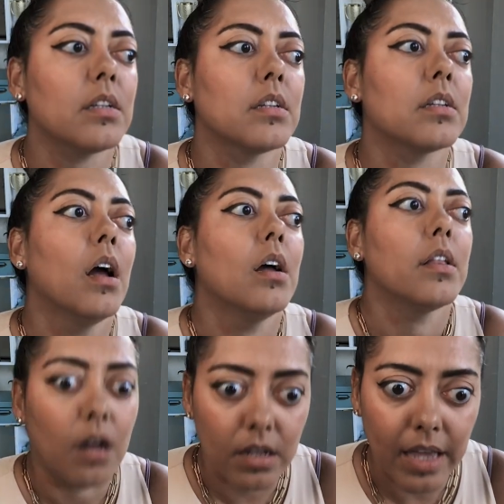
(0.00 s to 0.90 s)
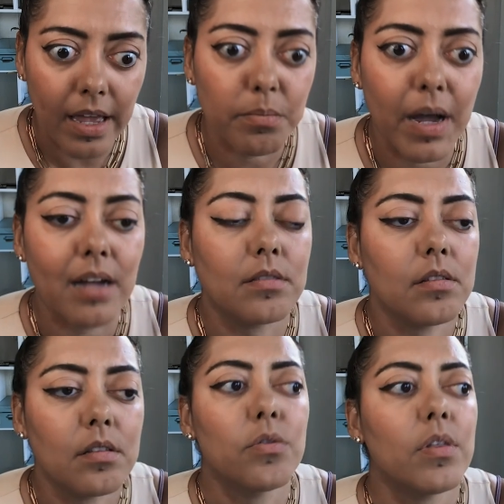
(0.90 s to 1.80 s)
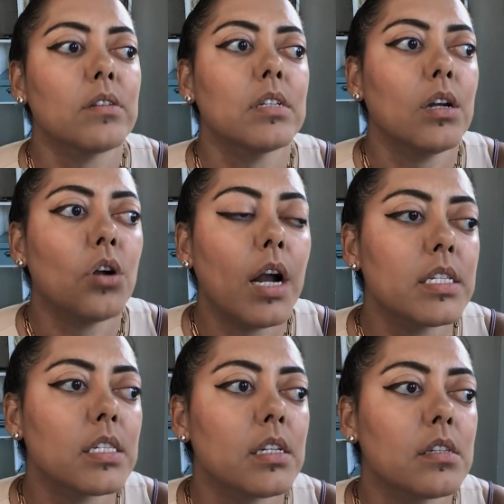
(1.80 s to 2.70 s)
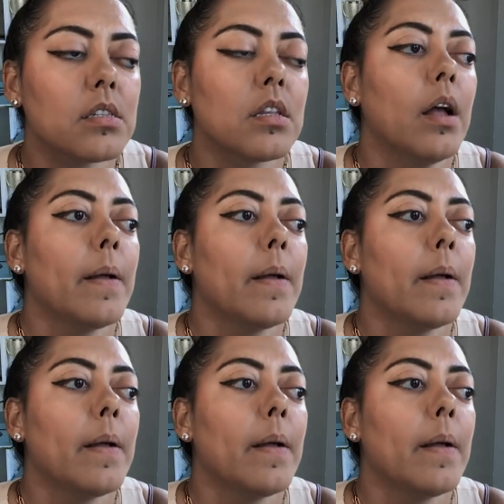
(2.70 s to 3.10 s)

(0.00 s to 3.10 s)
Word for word: And again, back to the 2008 crisis.